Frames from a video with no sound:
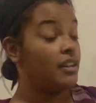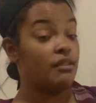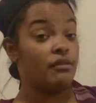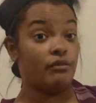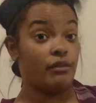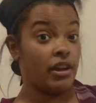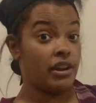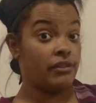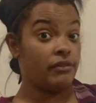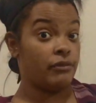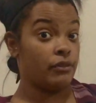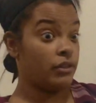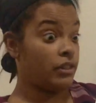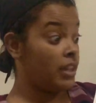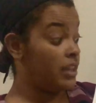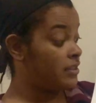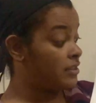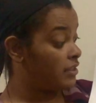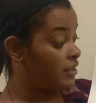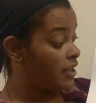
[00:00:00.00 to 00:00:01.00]
Ready for
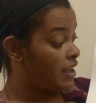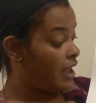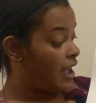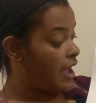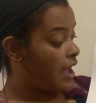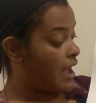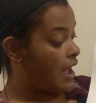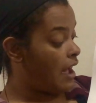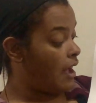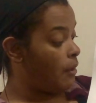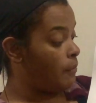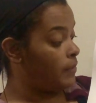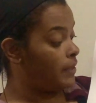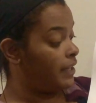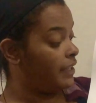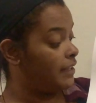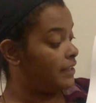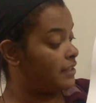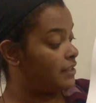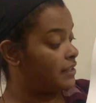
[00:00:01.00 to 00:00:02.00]
this? How
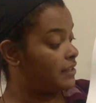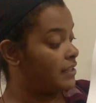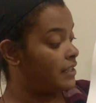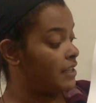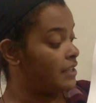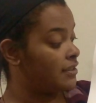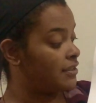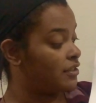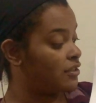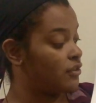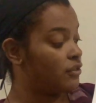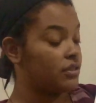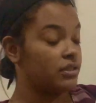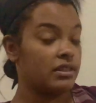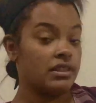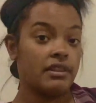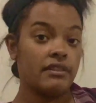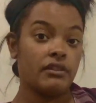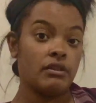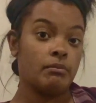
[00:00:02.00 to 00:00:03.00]
many sisters
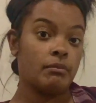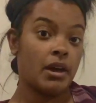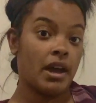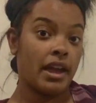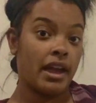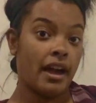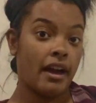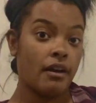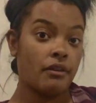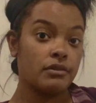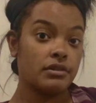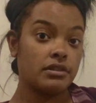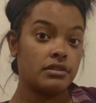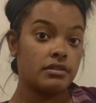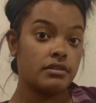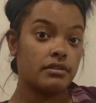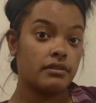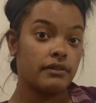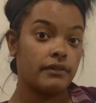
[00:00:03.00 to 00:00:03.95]
live in my house?